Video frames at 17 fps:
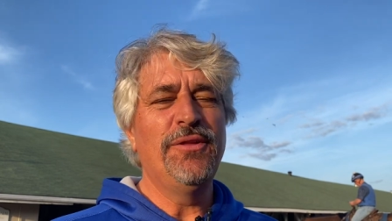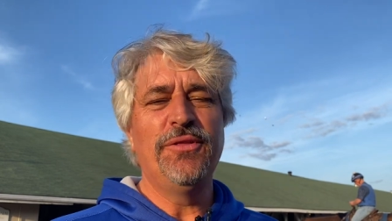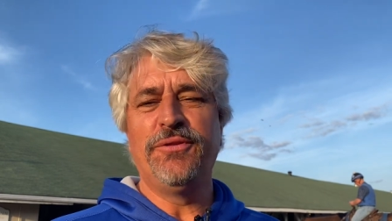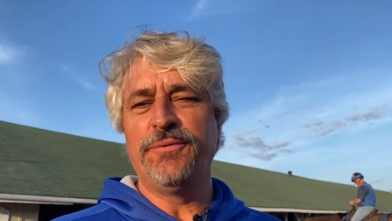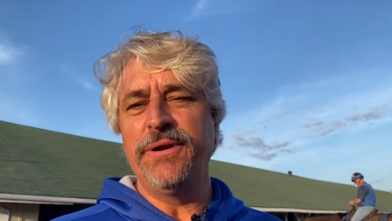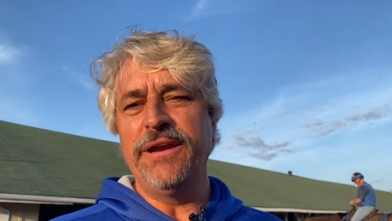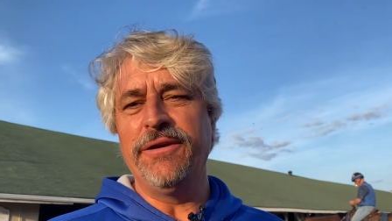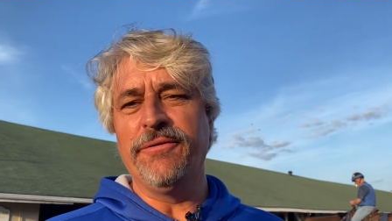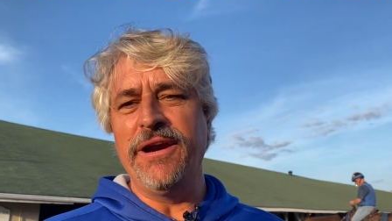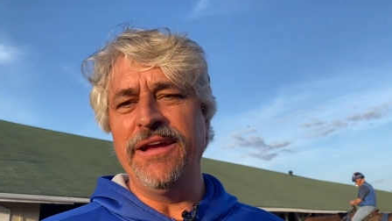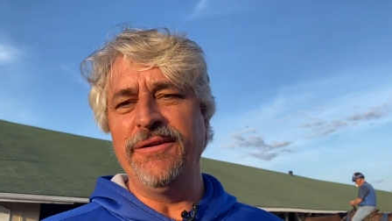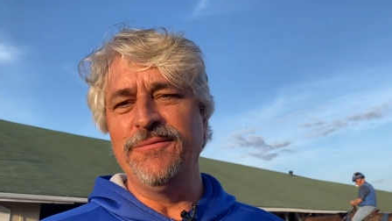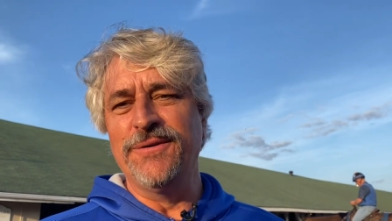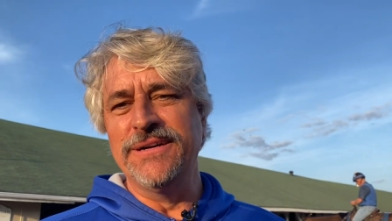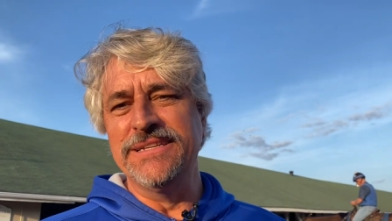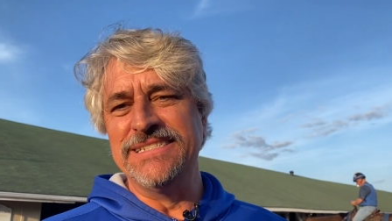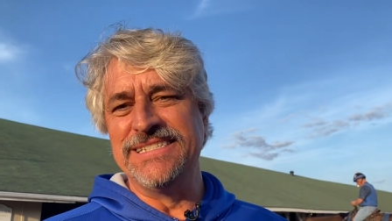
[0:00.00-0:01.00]
3 grade
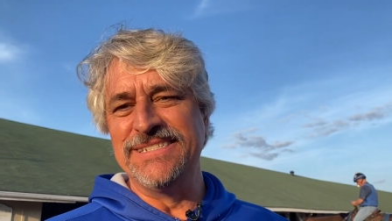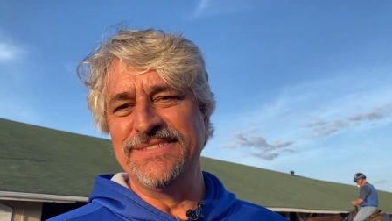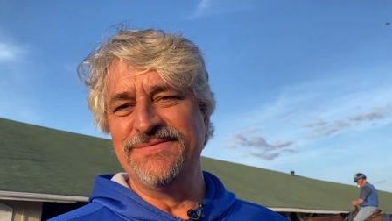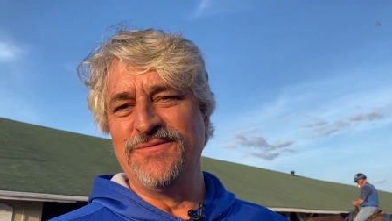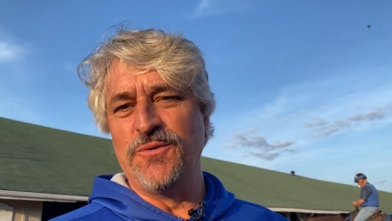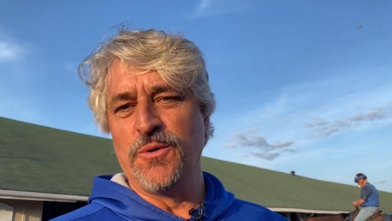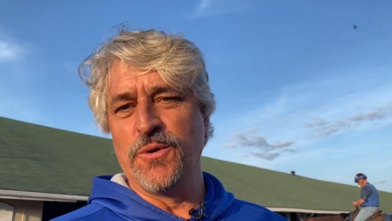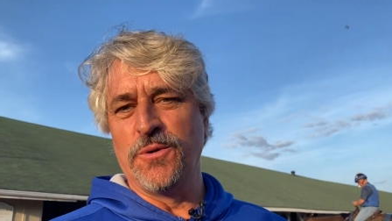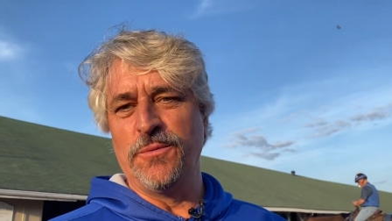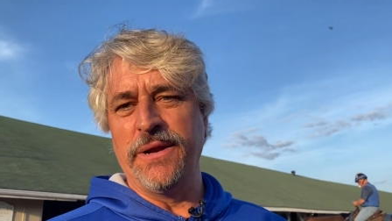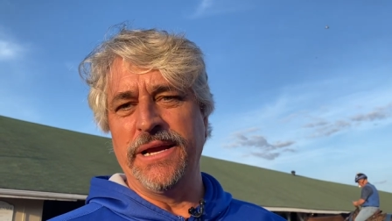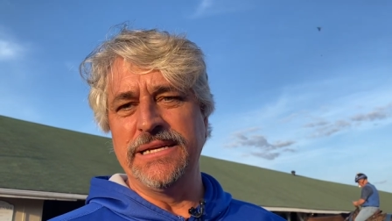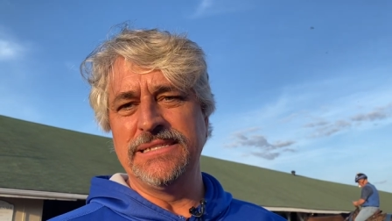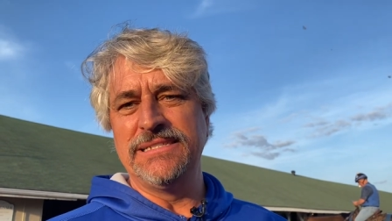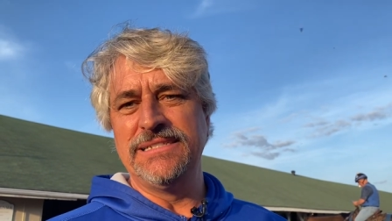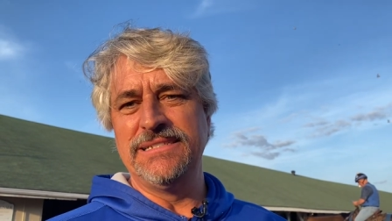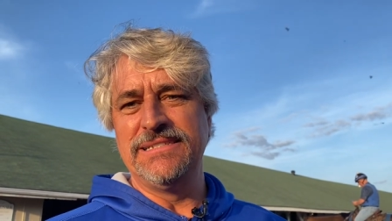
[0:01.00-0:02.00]
ones and 4
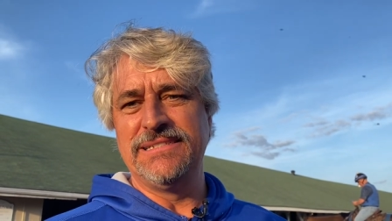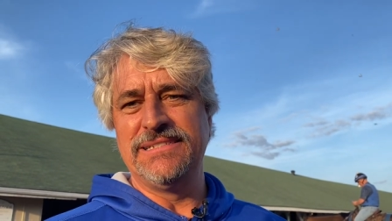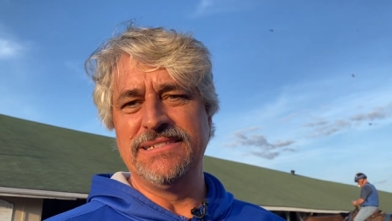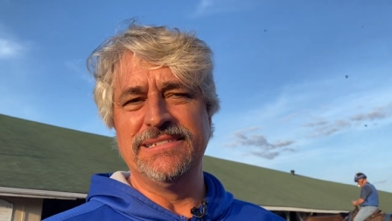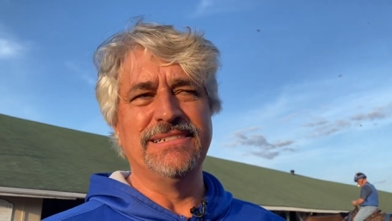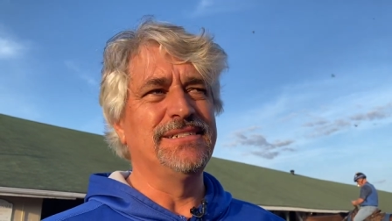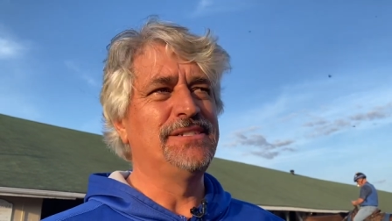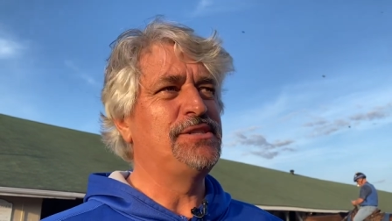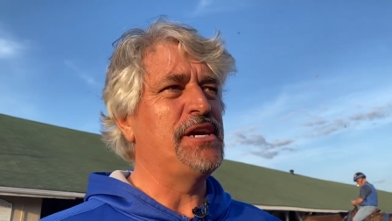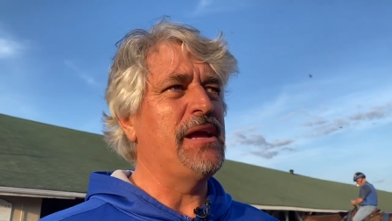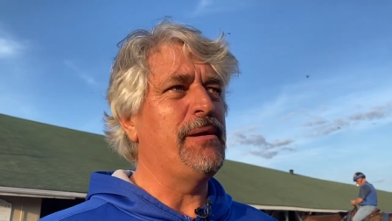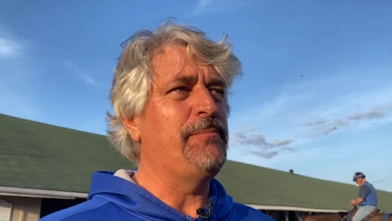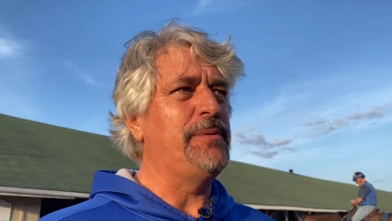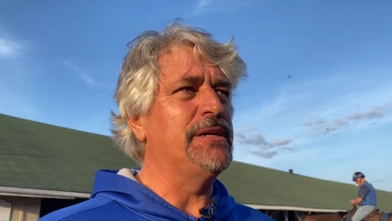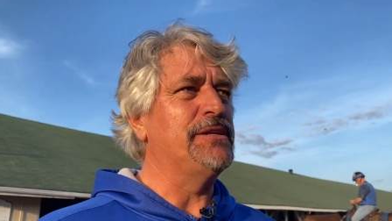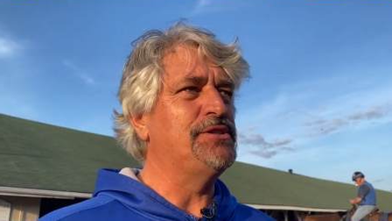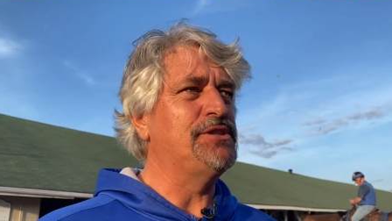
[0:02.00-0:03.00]
races and a
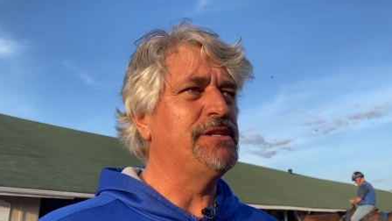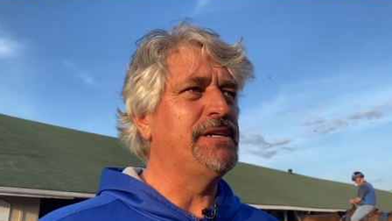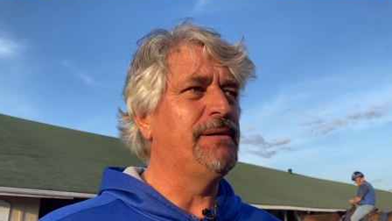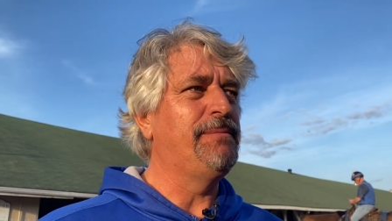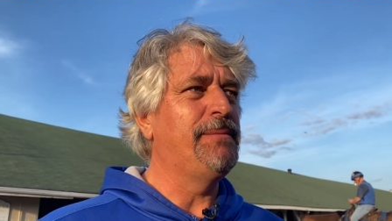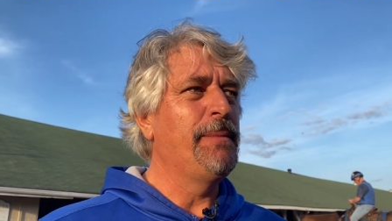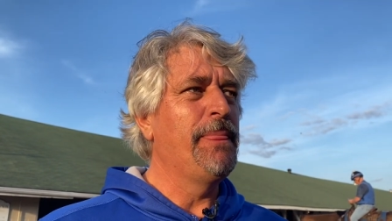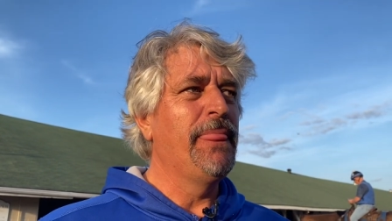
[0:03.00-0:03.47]
championship.